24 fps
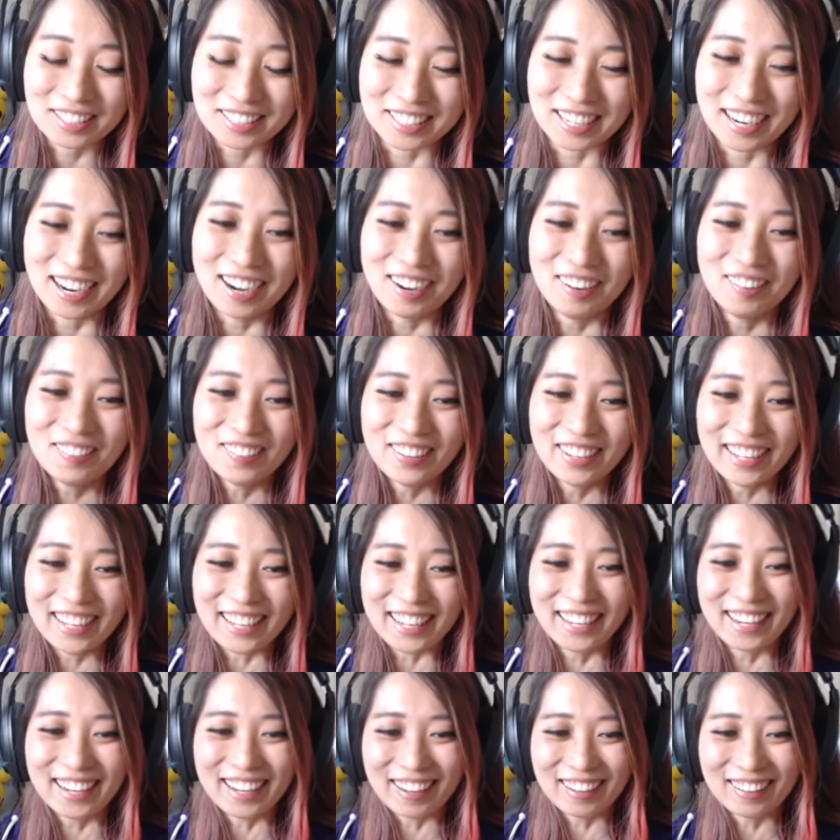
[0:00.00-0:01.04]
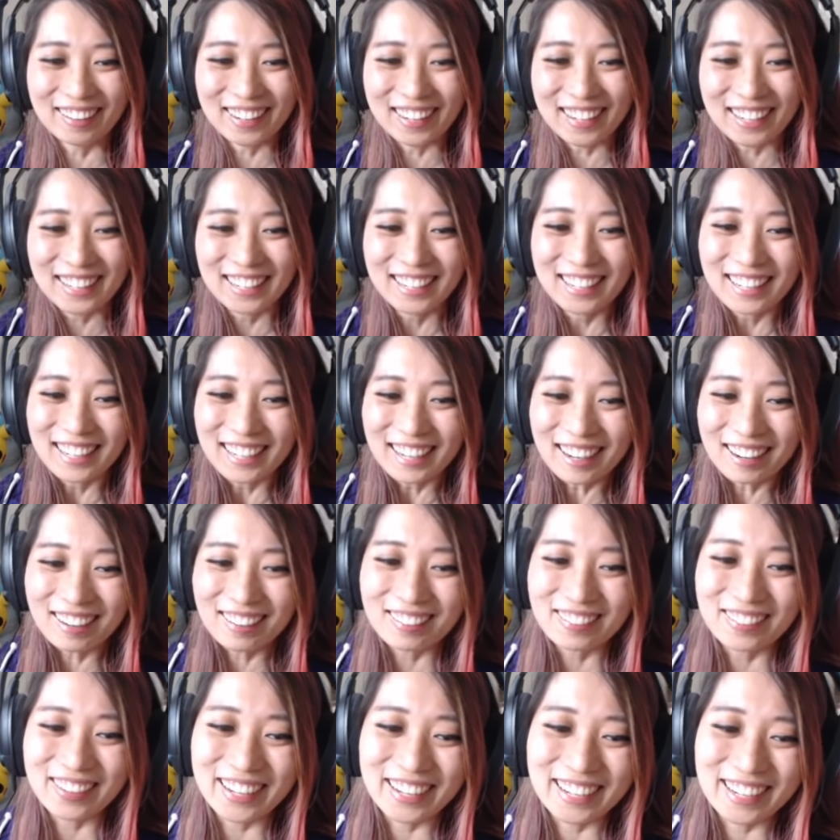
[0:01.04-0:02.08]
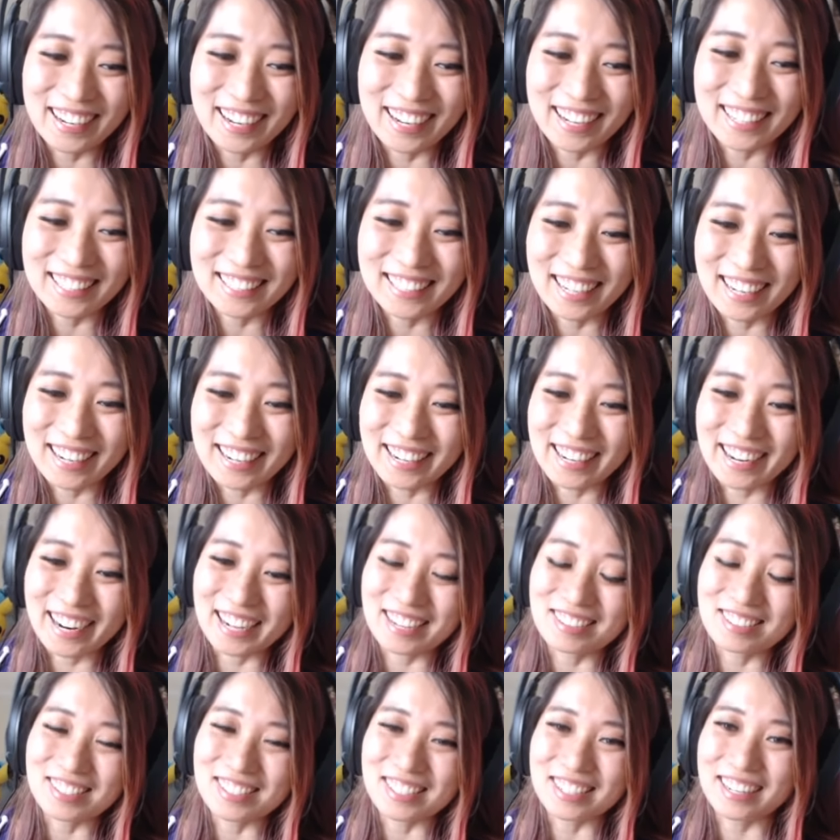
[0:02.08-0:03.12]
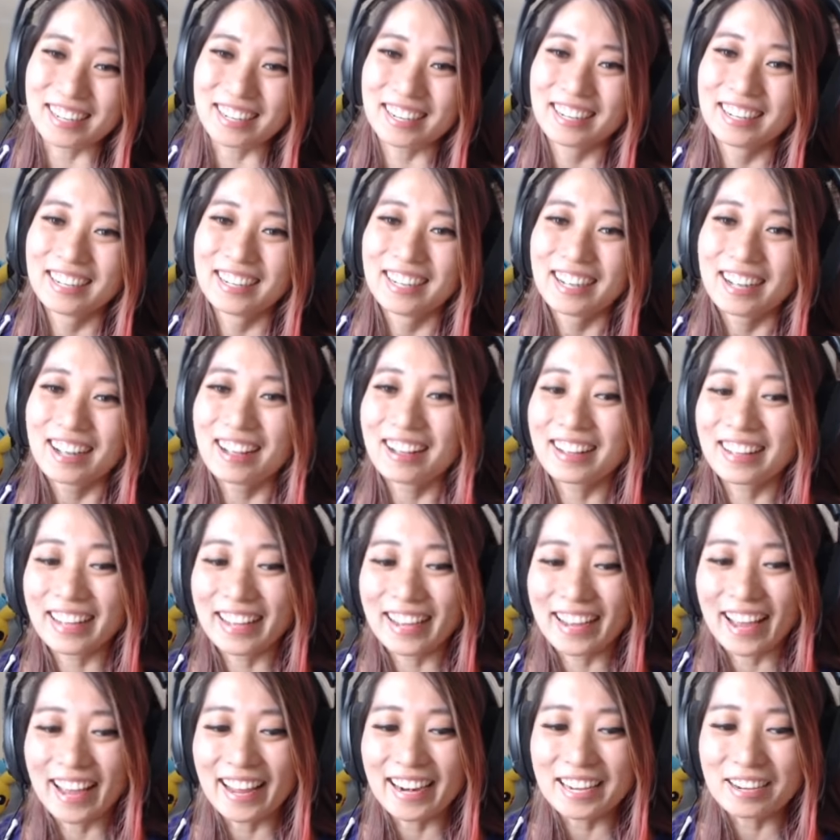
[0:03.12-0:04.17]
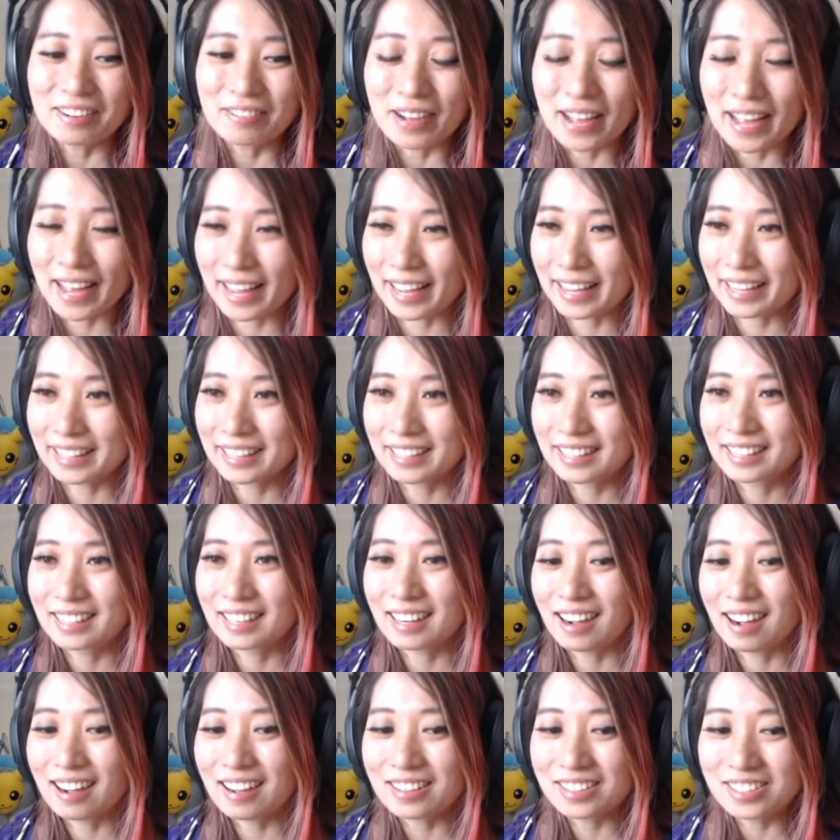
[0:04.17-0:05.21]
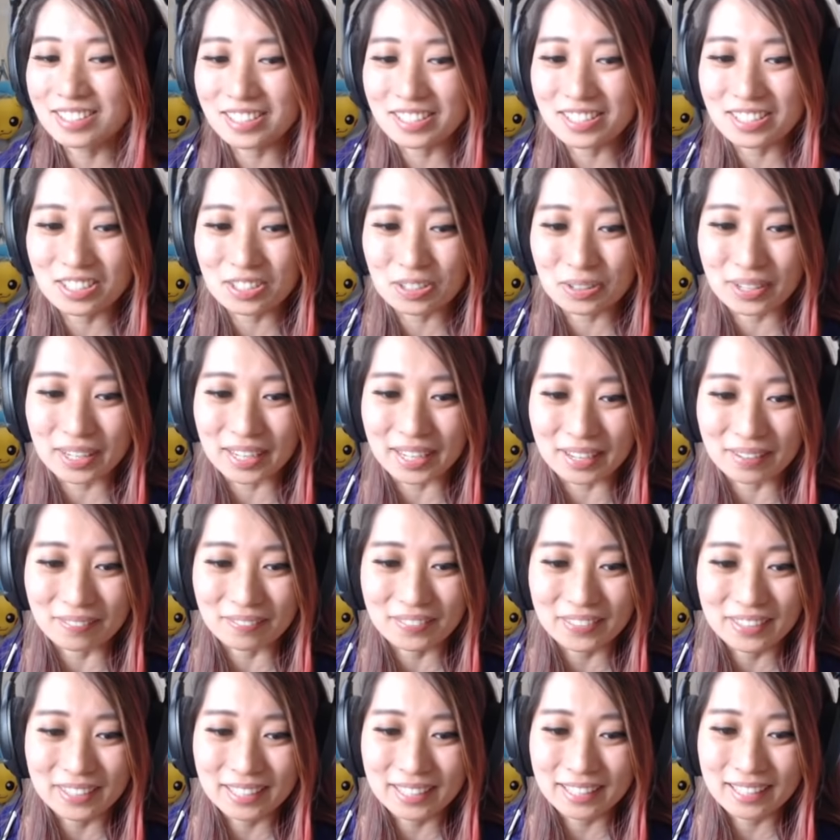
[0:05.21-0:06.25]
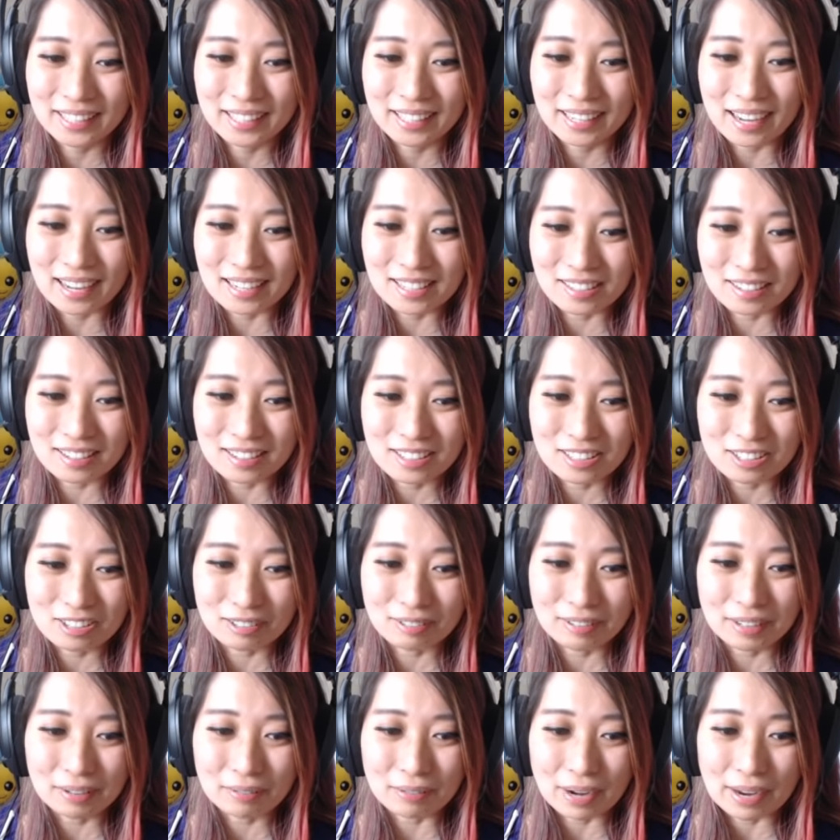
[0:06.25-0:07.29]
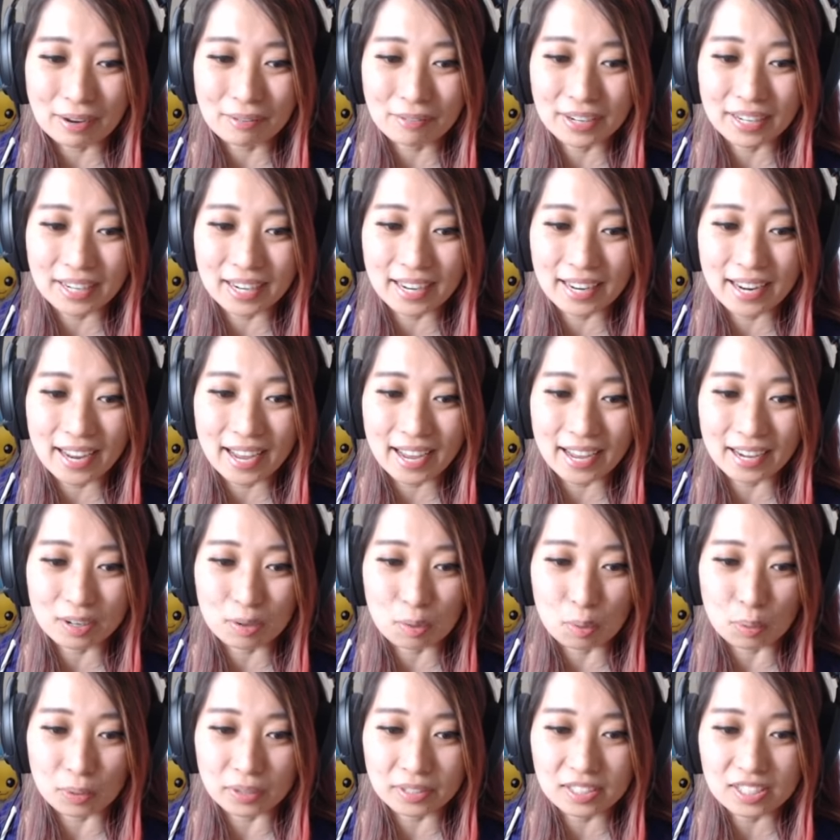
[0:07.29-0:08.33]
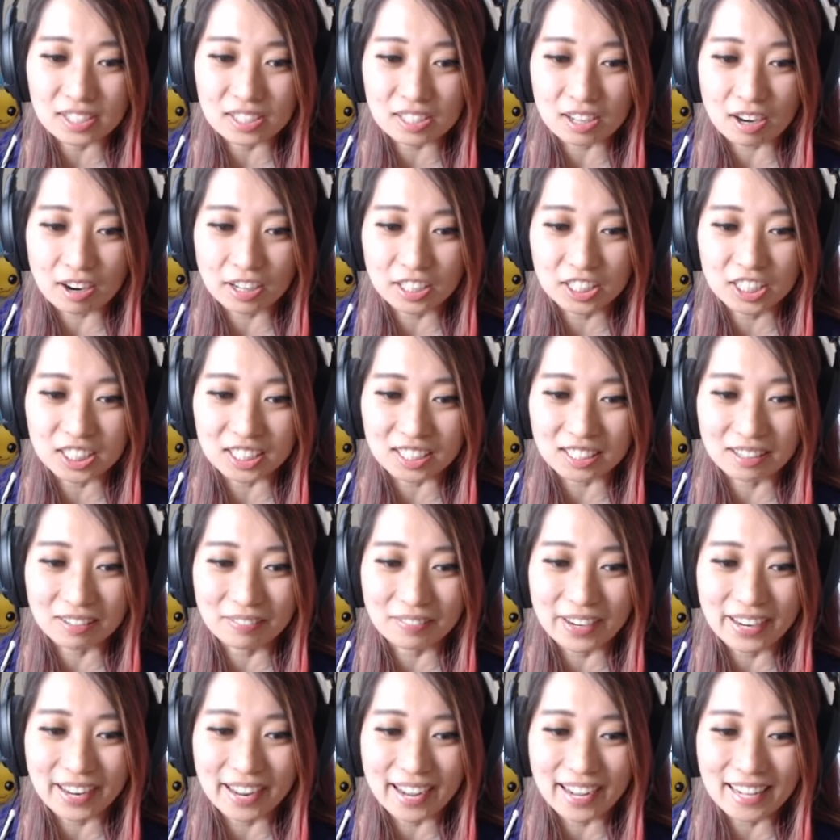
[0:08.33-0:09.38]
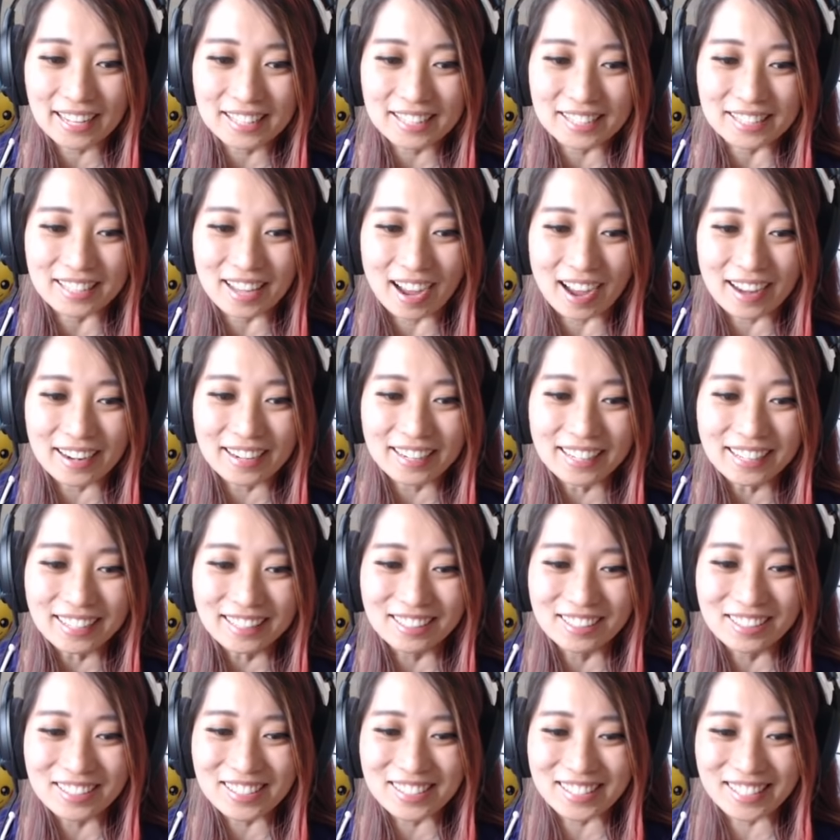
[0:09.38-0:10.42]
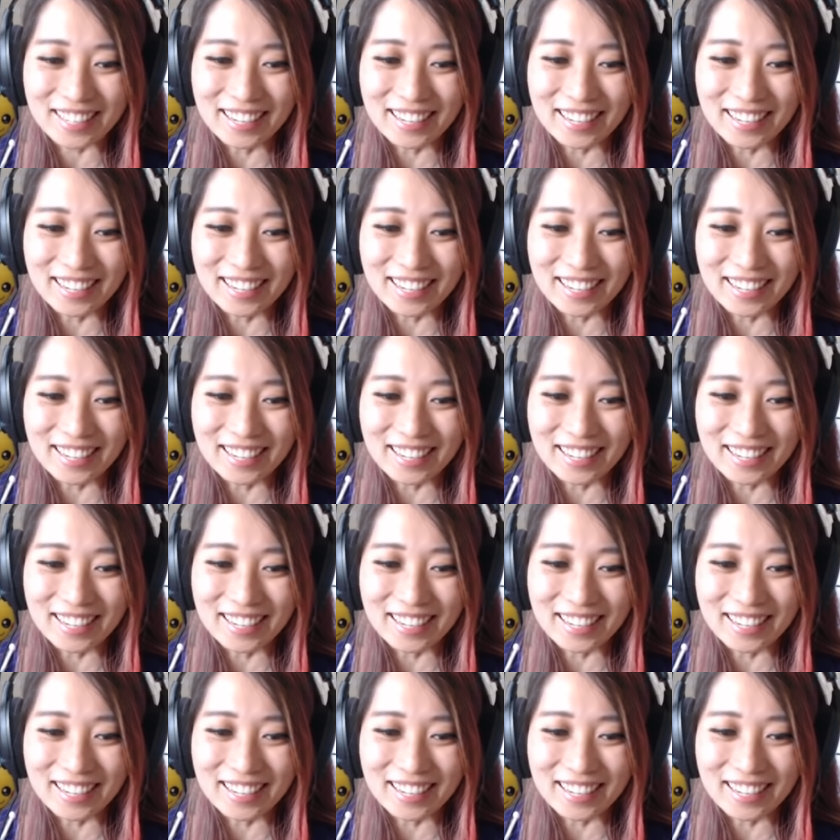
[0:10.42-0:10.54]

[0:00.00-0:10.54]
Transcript: jump. oh my gosh, honey hamster. Okay, anyway, on to the stream. I started streaming right when I had cornstarch on my hands. Nani, Lucy?